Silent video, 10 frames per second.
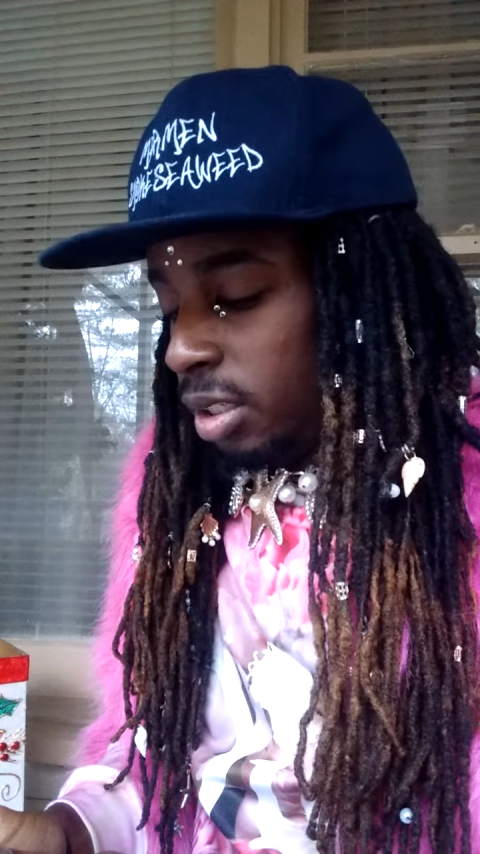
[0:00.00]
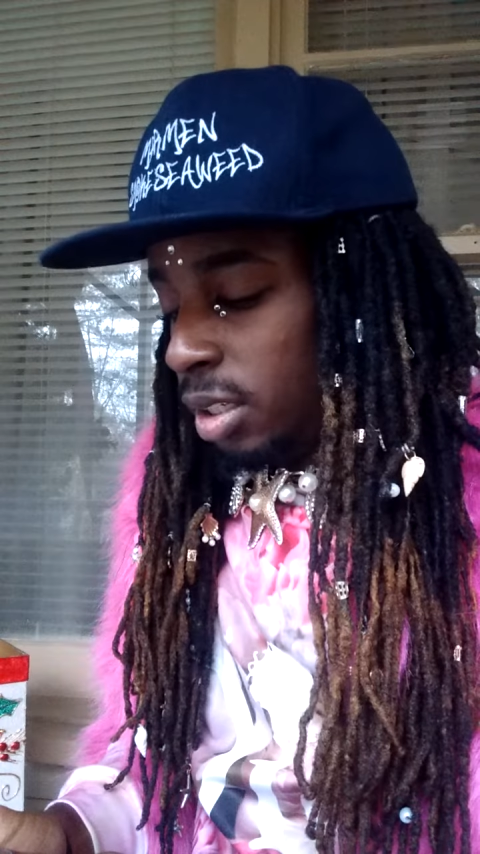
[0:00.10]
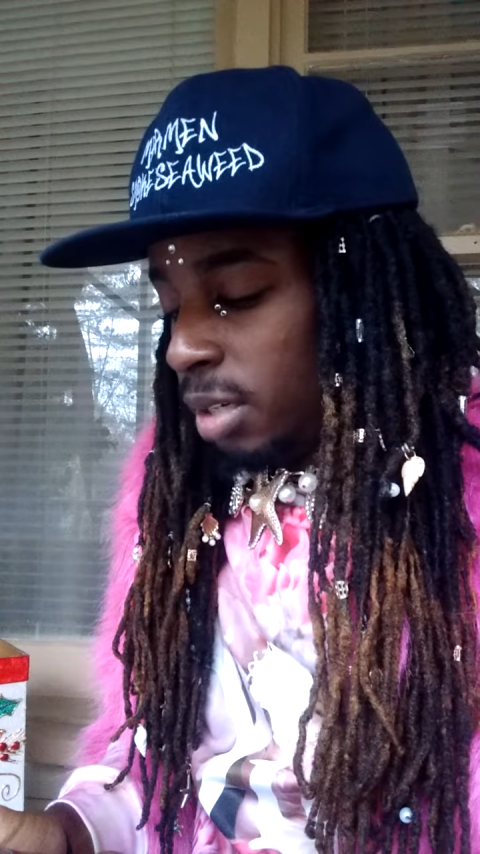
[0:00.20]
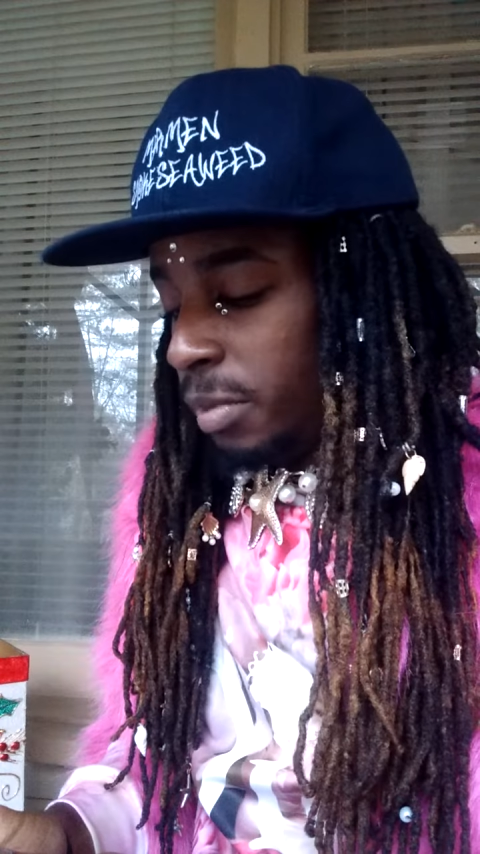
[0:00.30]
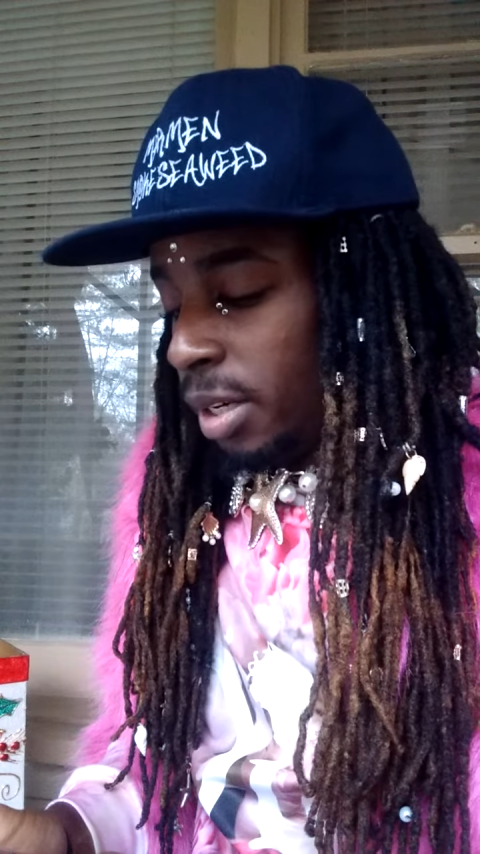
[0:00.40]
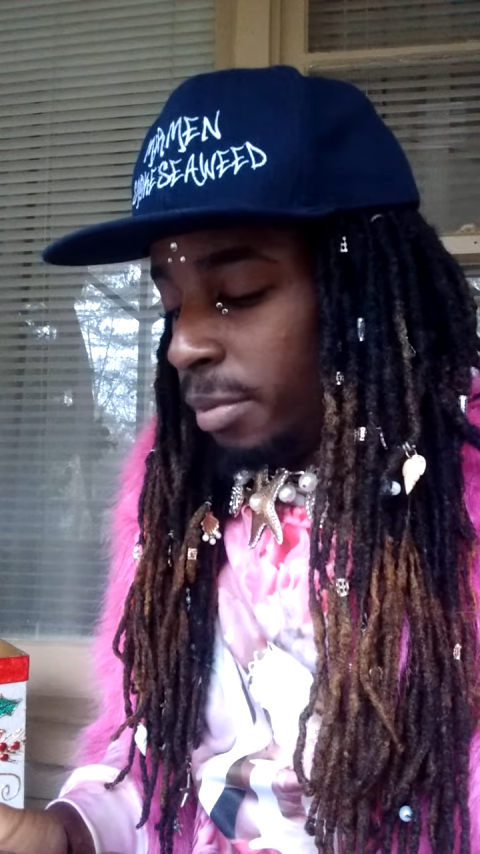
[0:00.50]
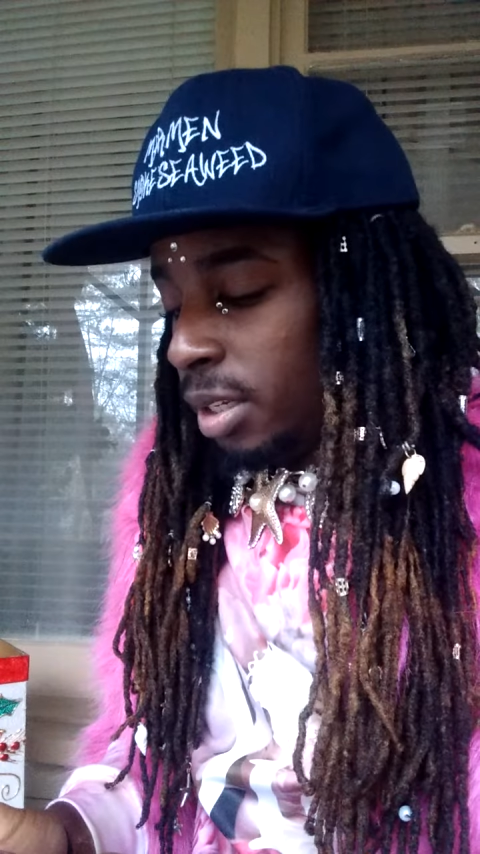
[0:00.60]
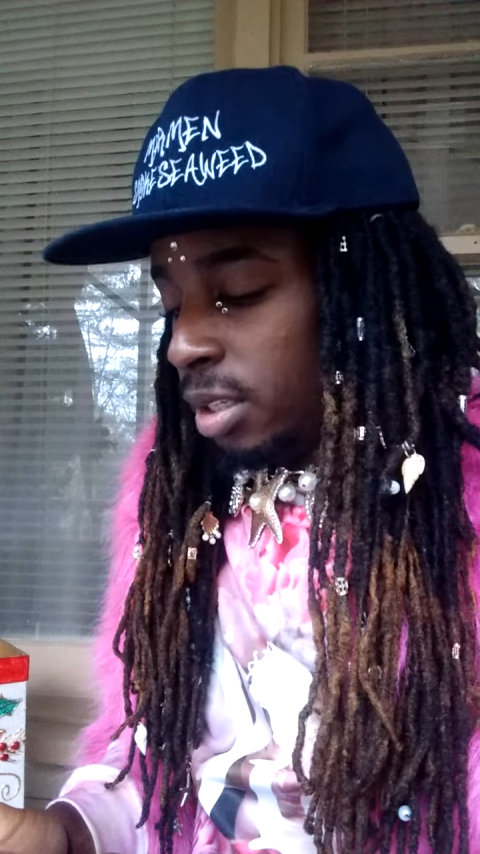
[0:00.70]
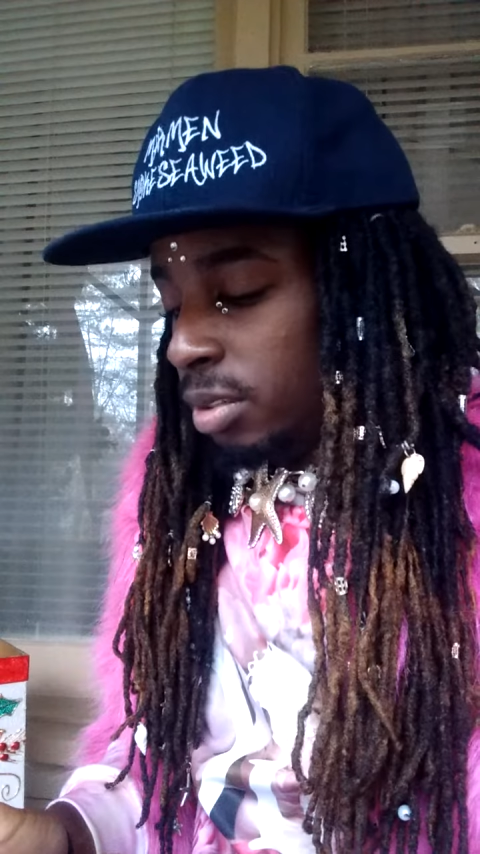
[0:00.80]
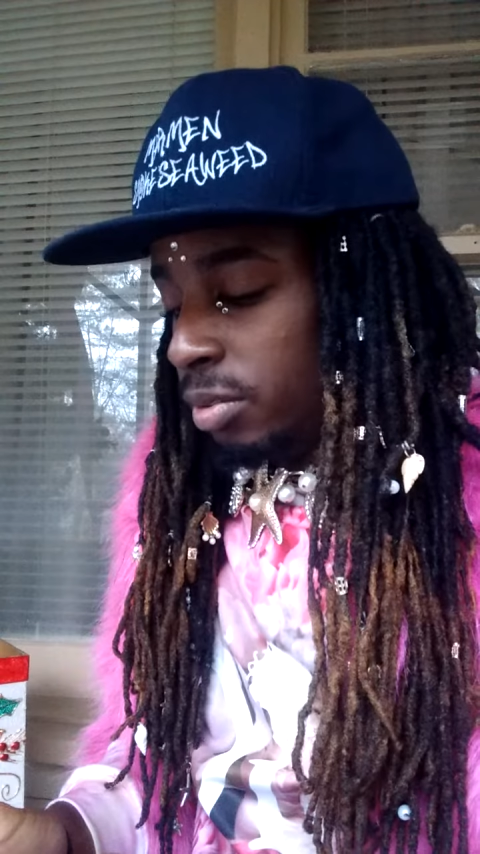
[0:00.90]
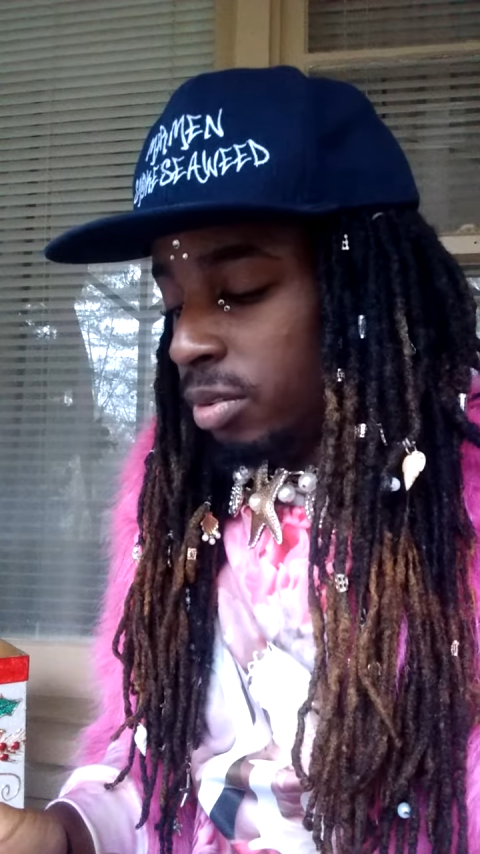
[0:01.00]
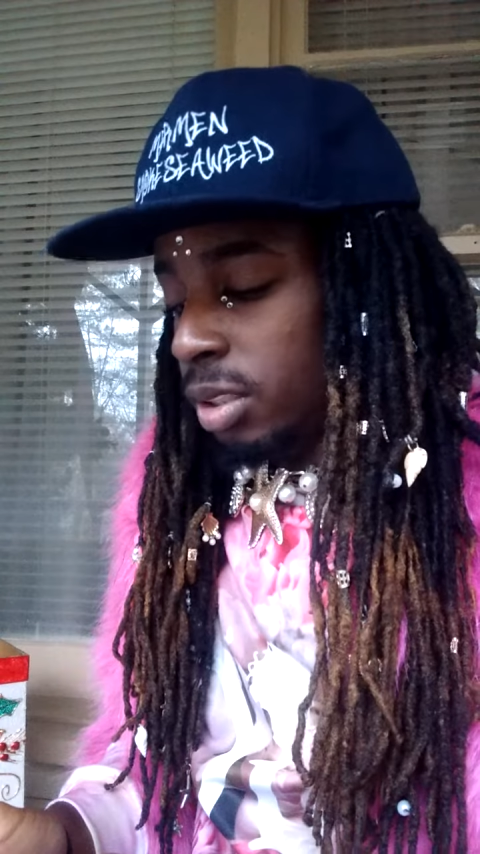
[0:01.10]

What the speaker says: I'm not about to do no